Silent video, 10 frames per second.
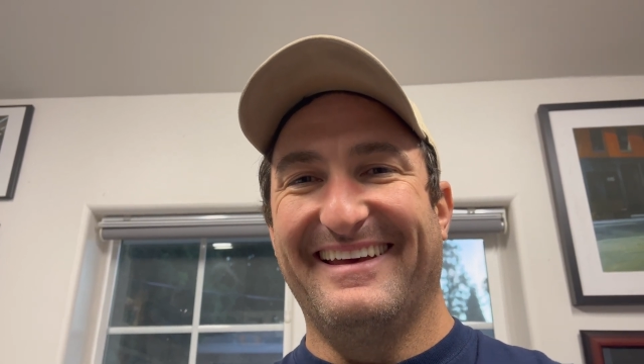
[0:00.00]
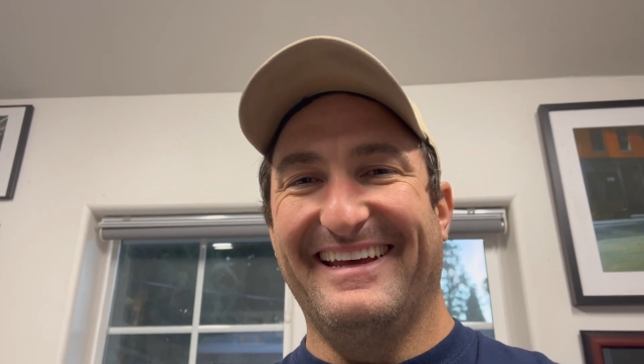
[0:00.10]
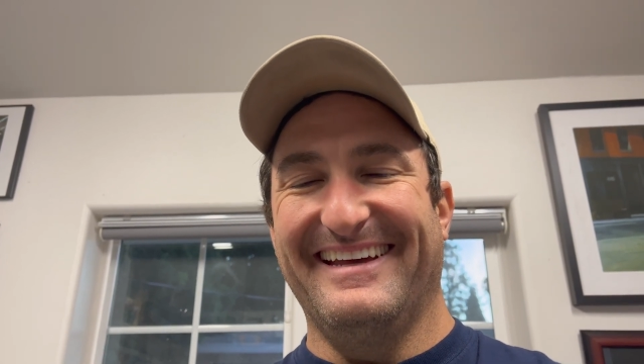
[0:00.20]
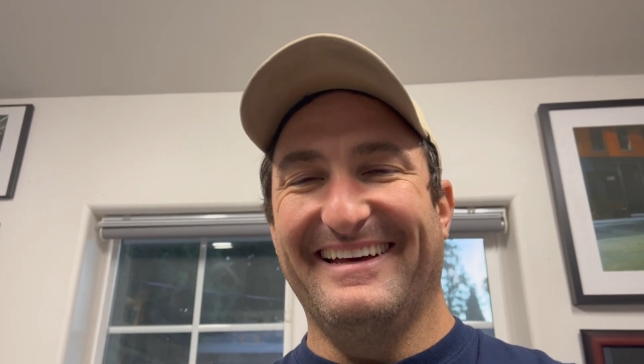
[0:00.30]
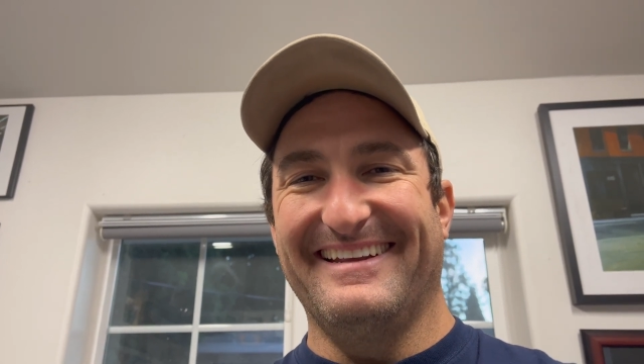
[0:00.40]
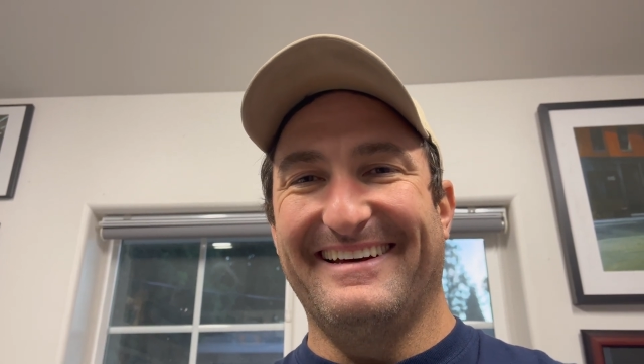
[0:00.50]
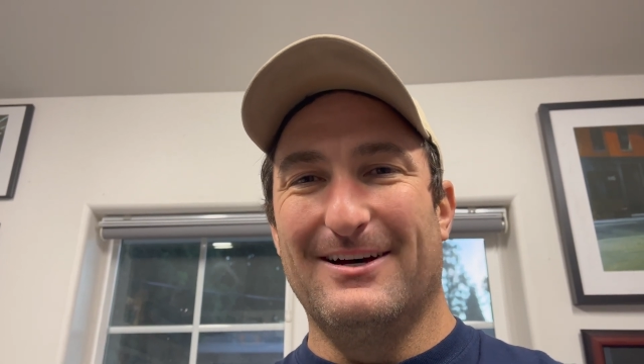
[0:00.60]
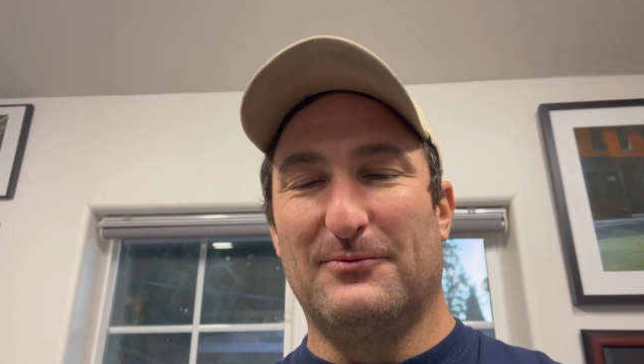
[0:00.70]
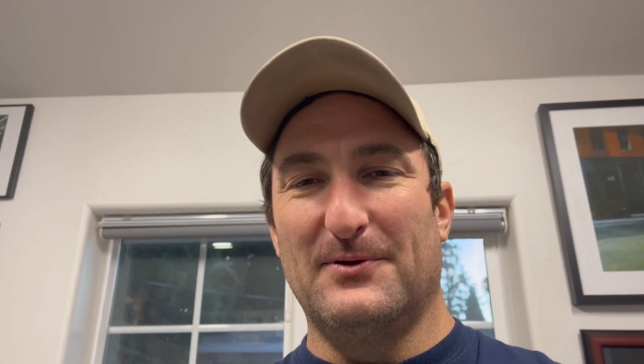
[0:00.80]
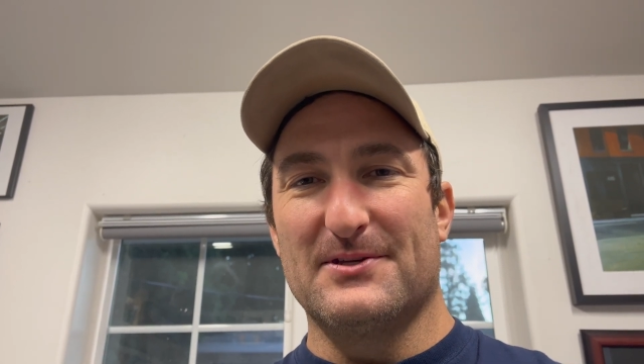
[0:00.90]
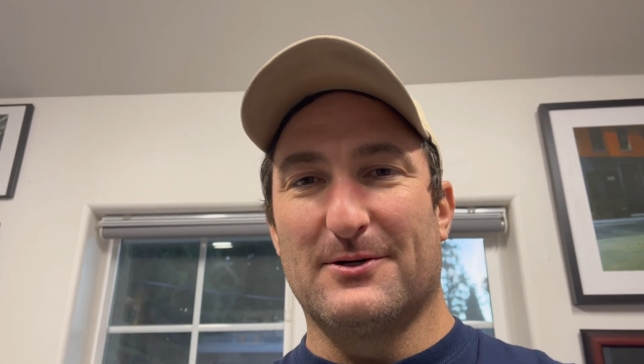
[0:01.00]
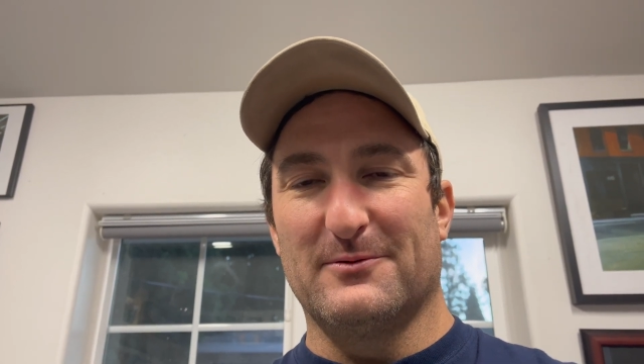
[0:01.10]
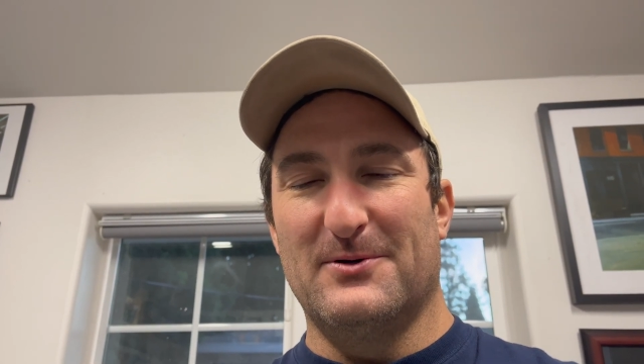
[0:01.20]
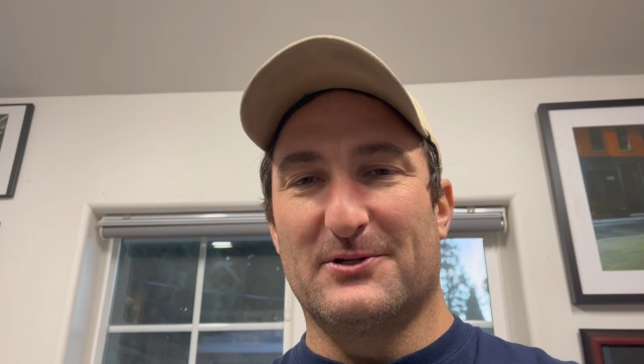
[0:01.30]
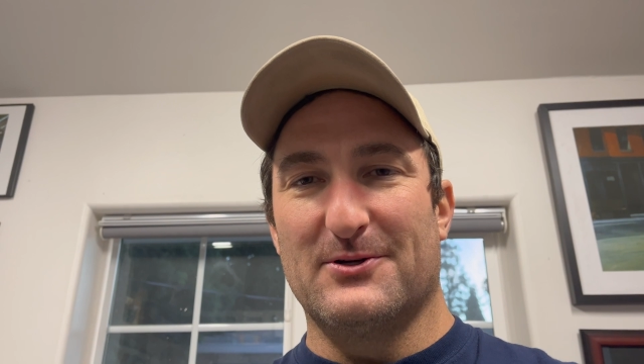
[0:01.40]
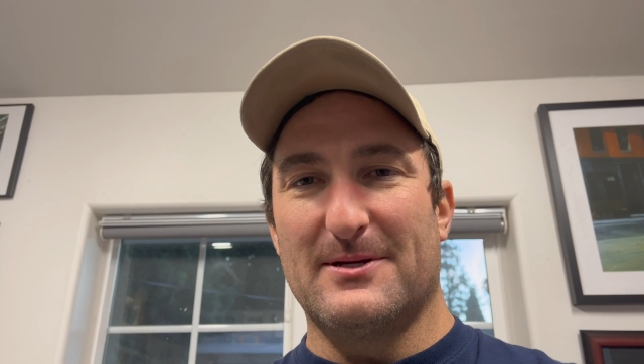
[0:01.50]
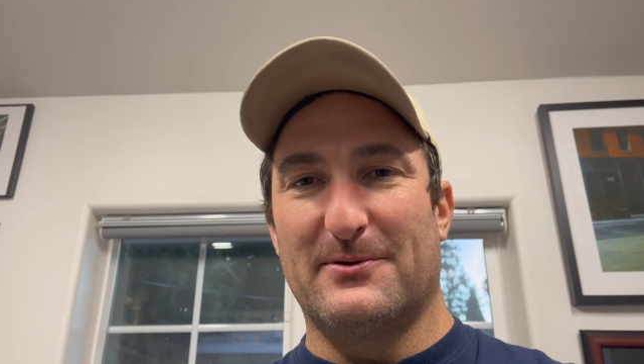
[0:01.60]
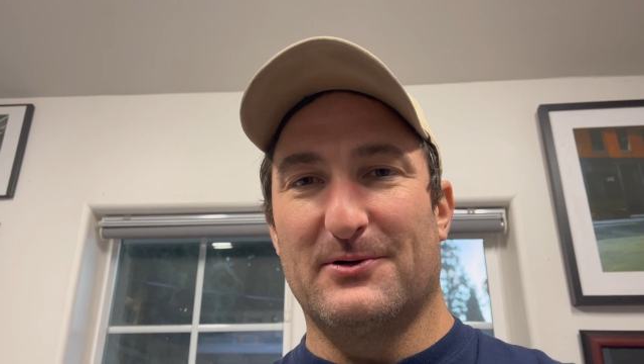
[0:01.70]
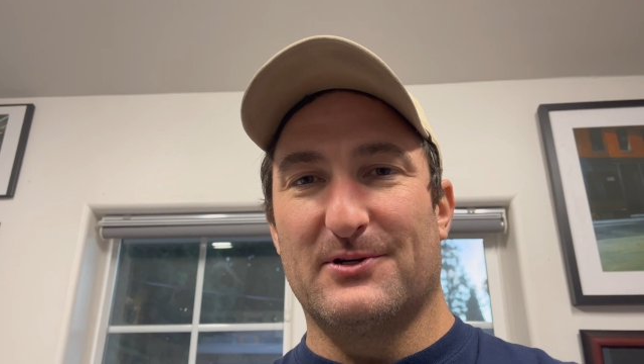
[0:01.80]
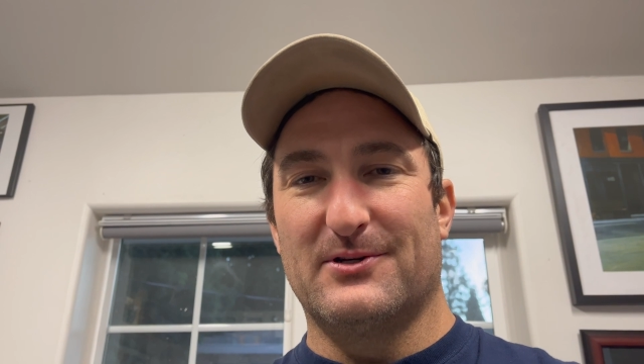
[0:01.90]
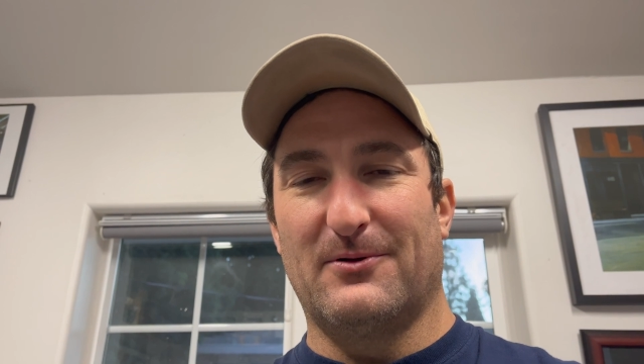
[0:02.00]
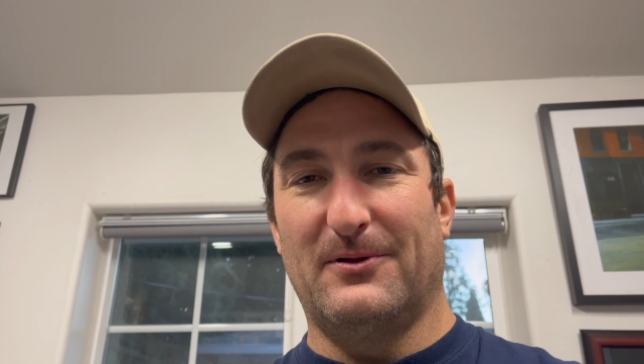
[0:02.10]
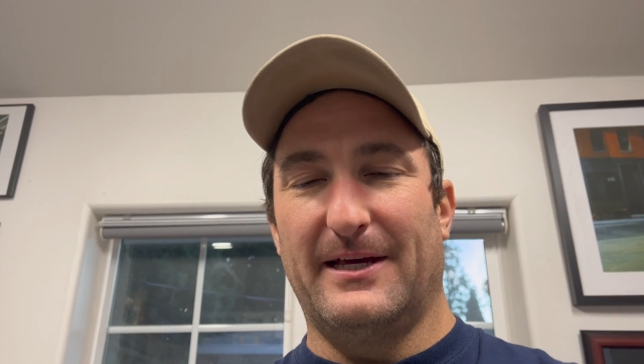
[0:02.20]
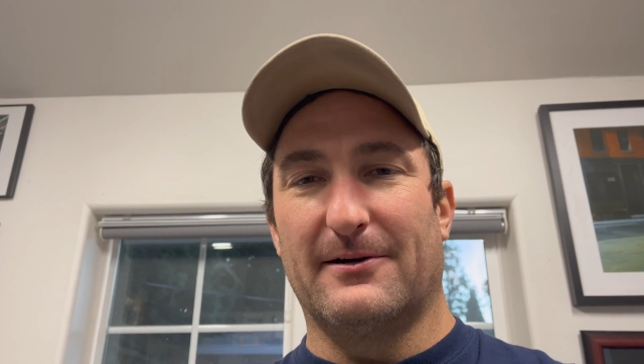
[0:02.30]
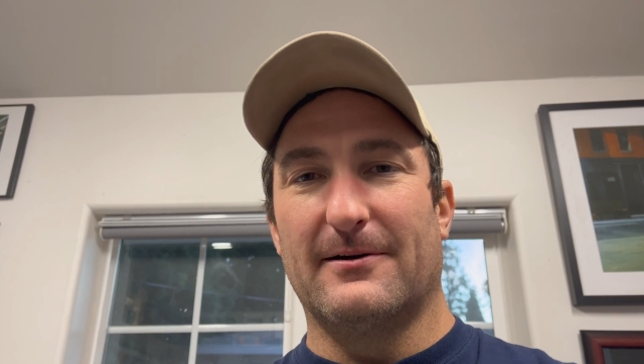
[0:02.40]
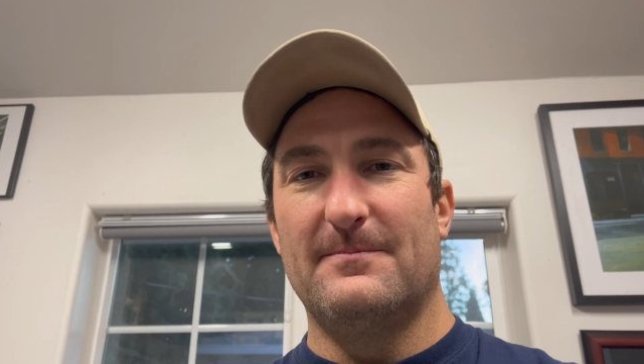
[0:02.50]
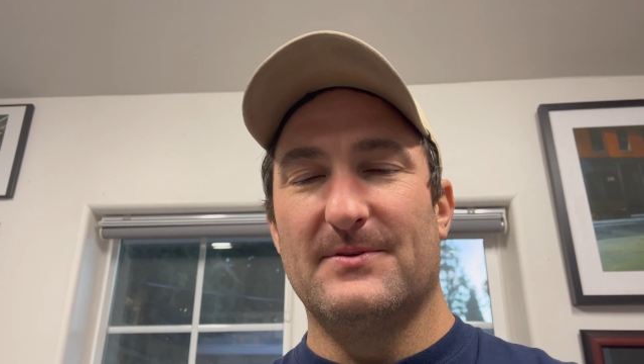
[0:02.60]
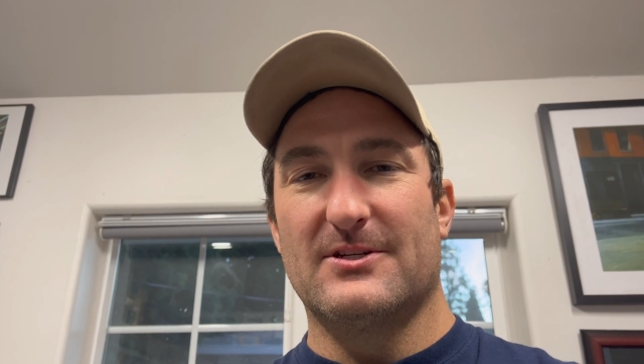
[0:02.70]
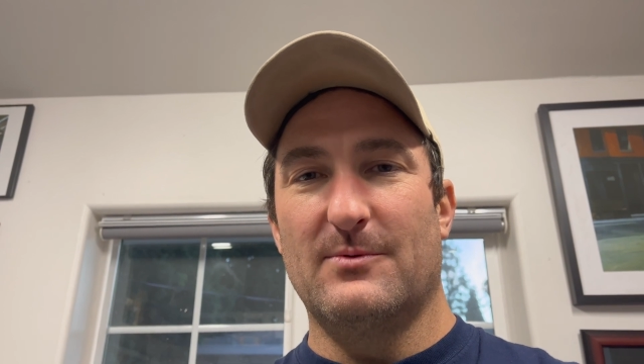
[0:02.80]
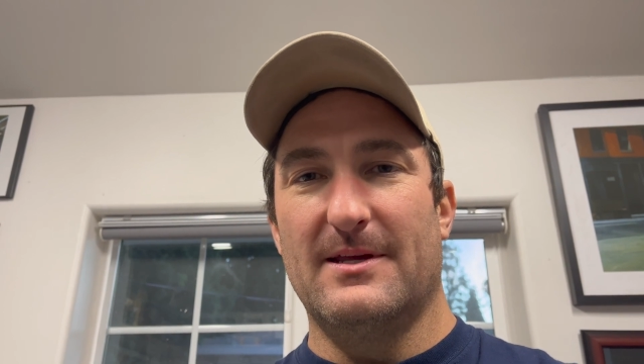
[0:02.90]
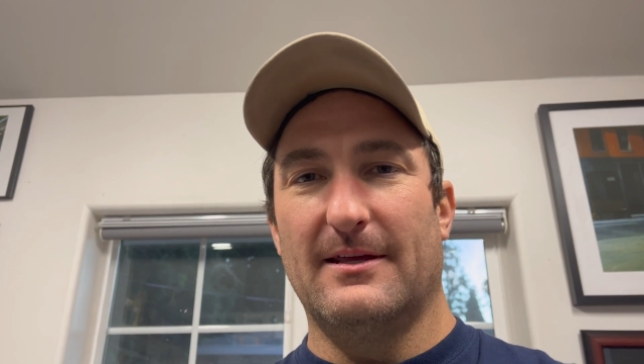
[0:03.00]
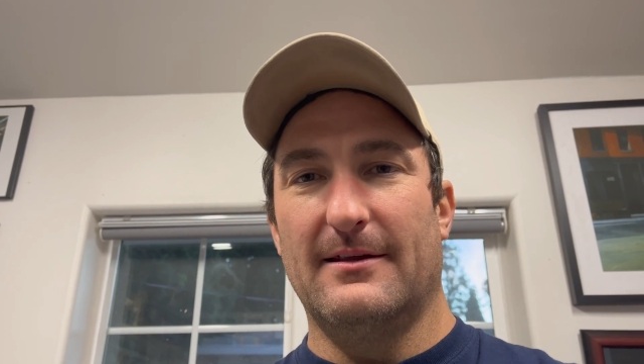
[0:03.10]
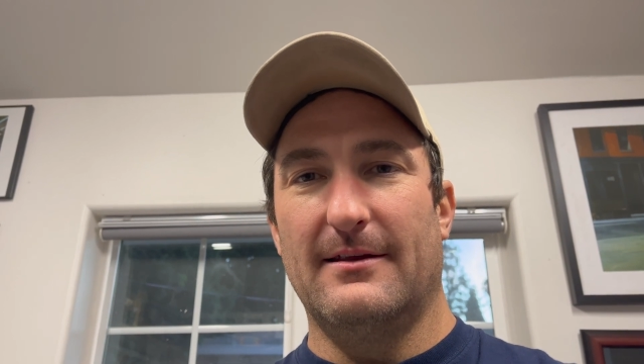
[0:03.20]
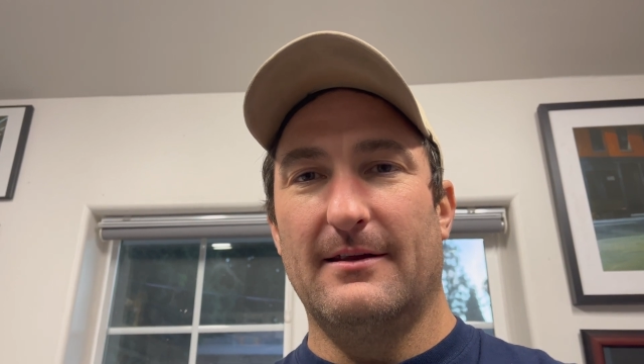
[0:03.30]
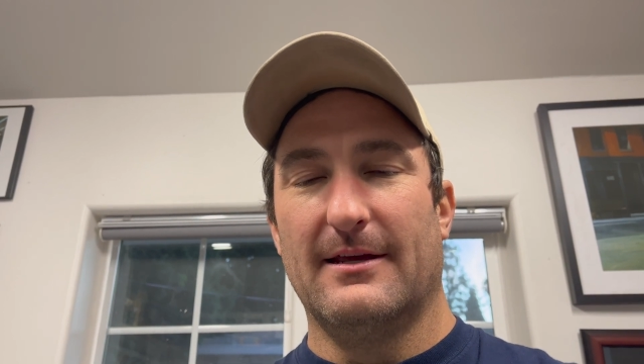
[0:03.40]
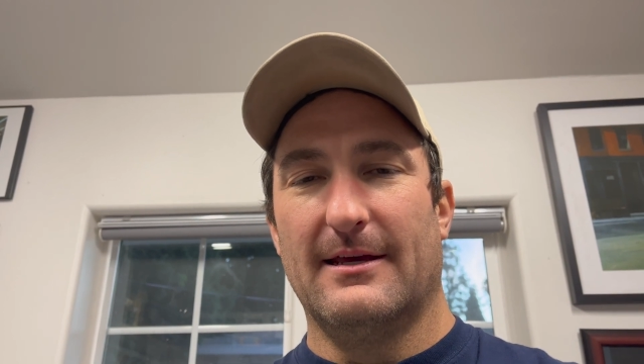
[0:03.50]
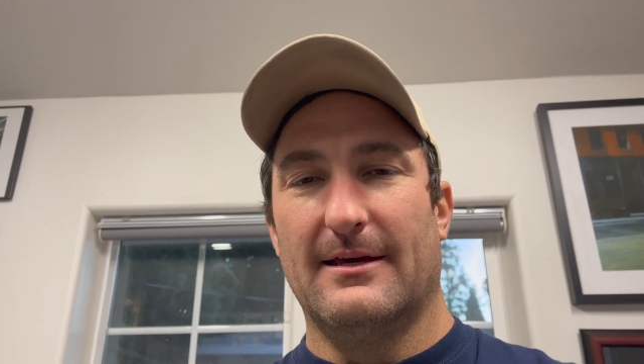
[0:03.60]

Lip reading: and hopefully the sculpted mode shows up here sooner than later, so we can,